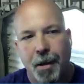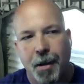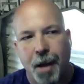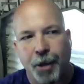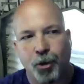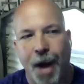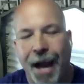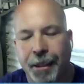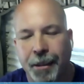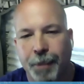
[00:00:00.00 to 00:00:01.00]

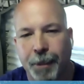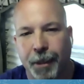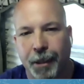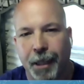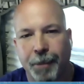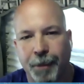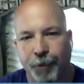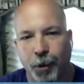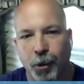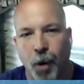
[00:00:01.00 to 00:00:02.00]
attracting the people that like me
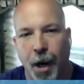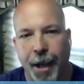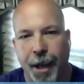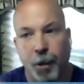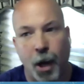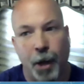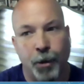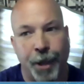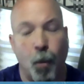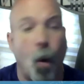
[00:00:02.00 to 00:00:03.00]
for who I am, not who
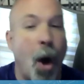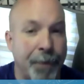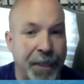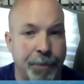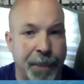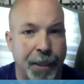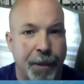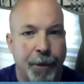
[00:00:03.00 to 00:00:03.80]
they want me to be.